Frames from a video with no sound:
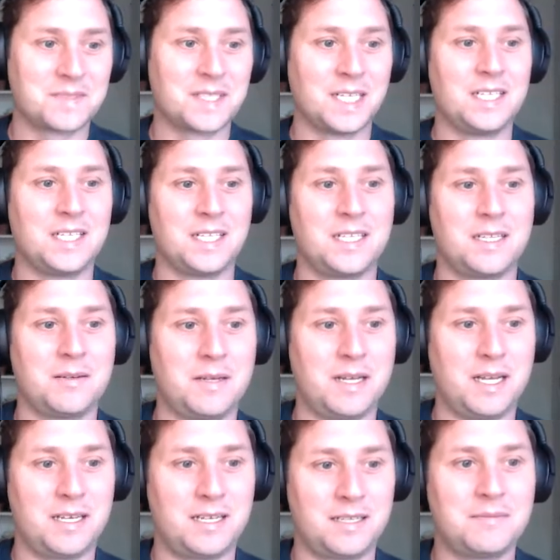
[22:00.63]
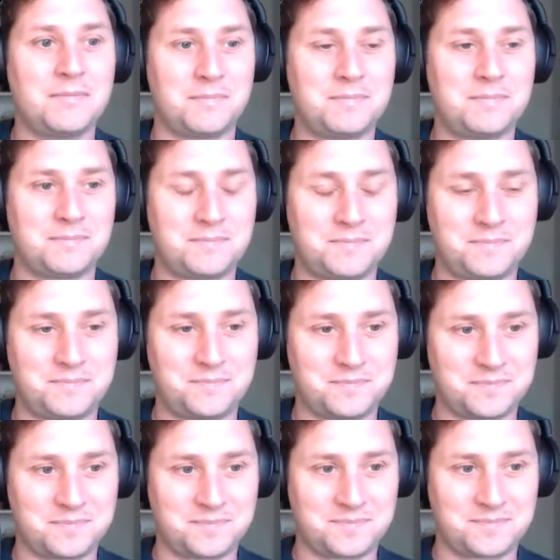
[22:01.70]
Like if we would left graph instead of
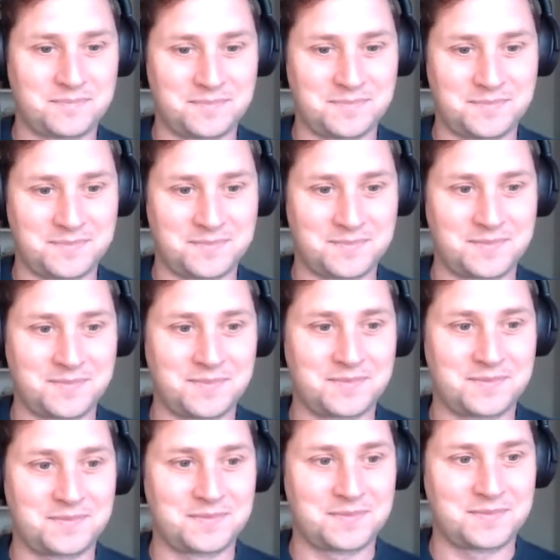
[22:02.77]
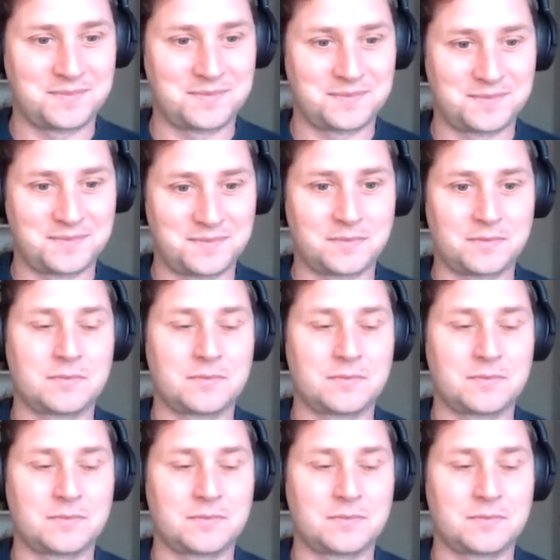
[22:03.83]
self in the type definition.